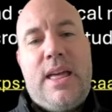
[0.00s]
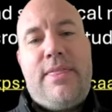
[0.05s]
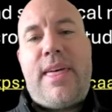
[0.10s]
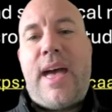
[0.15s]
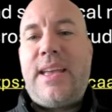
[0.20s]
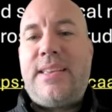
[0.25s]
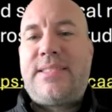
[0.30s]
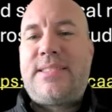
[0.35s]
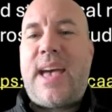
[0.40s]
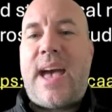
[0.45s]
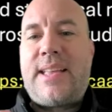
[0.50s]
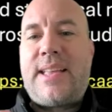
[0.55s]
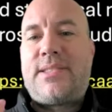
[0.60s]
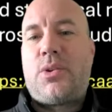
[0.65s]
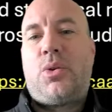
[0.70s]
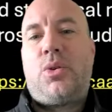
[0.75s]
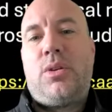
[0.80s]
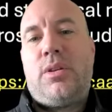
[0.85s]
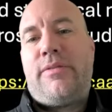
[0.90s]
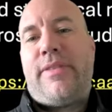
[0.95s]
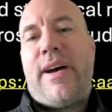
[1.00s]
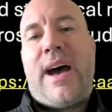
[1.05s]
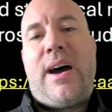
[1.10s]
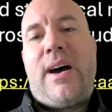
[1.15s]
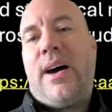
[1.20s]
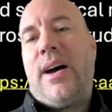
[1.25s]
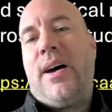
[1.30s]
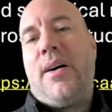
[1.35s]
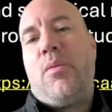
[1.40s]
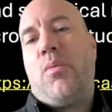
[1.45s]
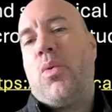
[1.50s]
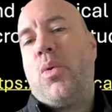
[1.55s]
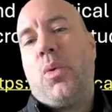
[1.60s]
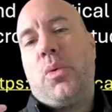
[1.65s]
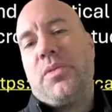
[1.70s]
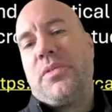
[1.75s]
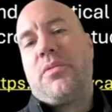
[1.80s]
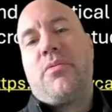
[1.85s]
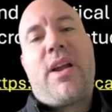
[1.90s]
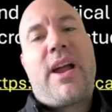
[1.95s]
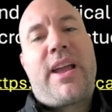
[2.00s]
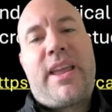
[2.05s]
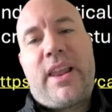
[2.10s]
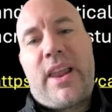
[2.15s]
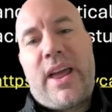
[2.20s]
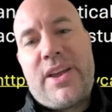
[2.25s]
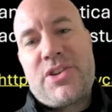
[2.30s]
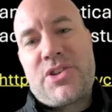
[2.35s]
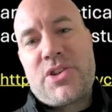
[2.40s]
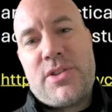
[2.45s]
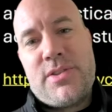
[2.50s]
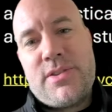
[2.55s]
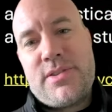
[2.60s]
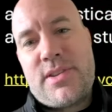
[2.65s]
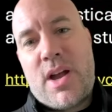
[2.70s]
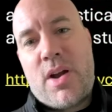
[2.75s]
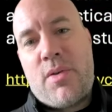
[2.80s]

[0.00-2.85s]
They set all of our rules and regulations